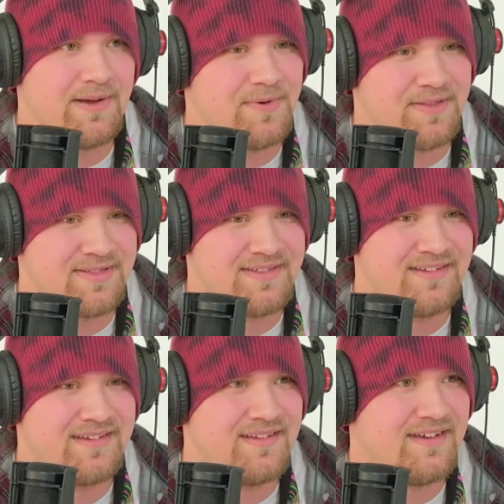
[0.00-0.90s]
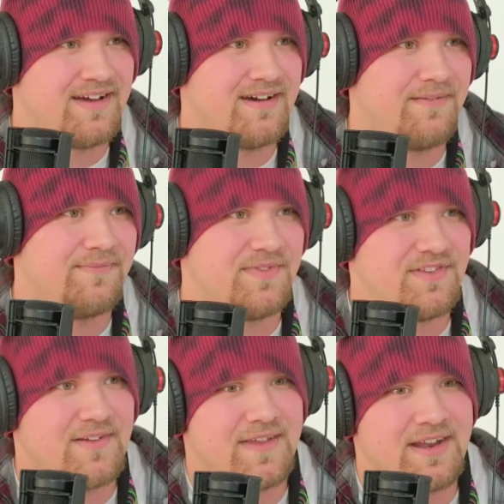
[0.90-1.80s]
with
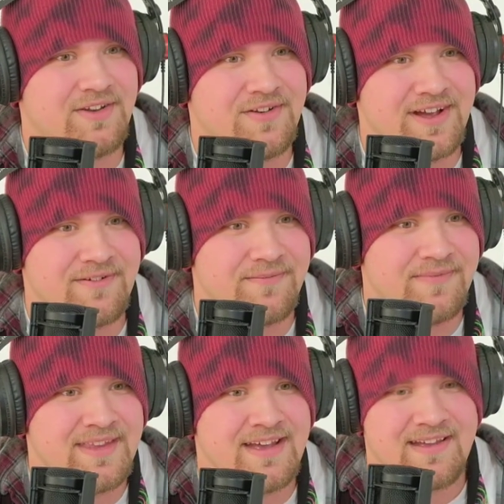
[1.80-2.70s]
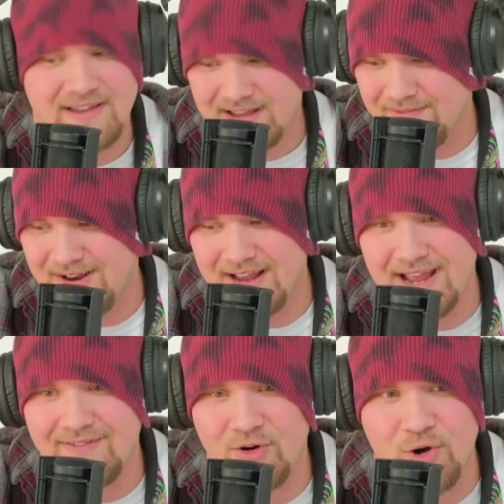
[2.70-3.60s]
stuff that I do now. I mean, I
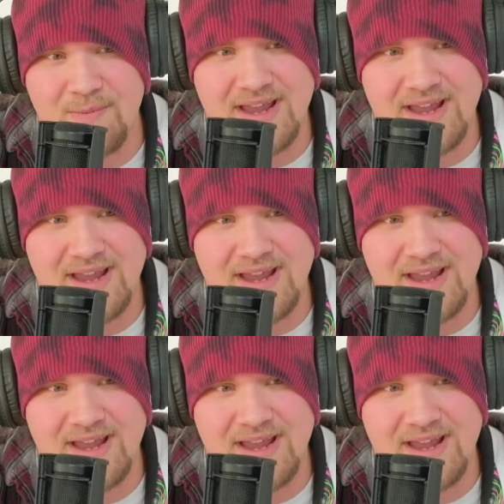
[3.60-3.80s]
have a homemade